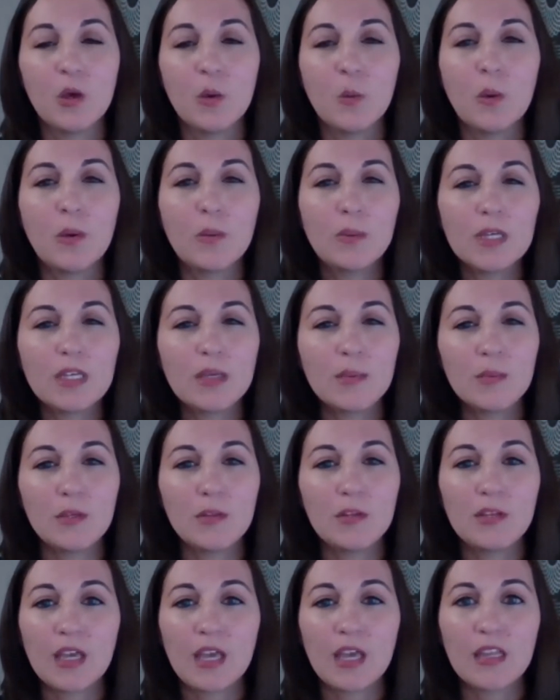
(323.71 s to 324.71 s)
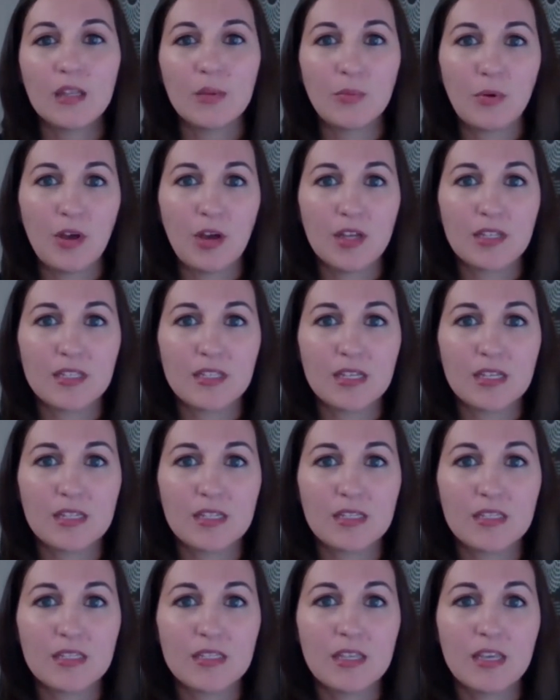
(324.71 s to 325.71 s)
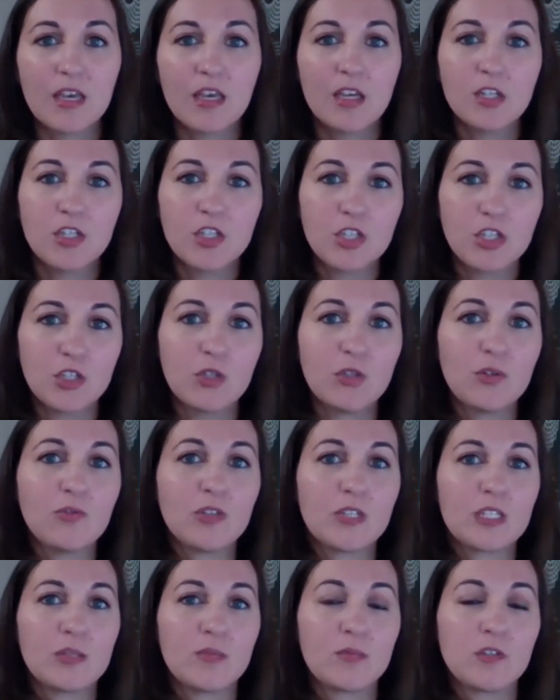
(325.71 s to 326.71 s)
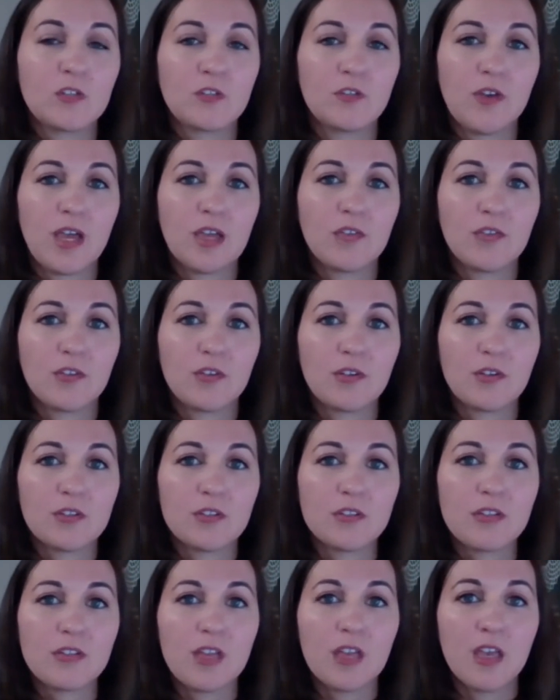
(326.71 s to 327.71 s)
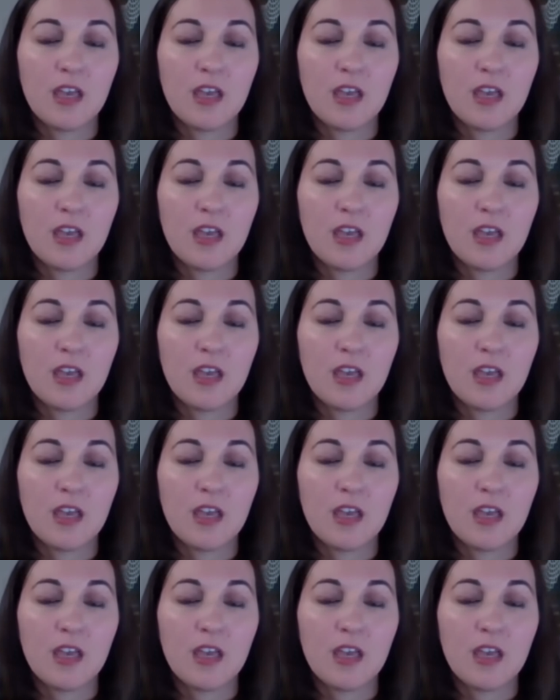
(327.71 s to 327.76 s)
When we communicate the process to victim survivors,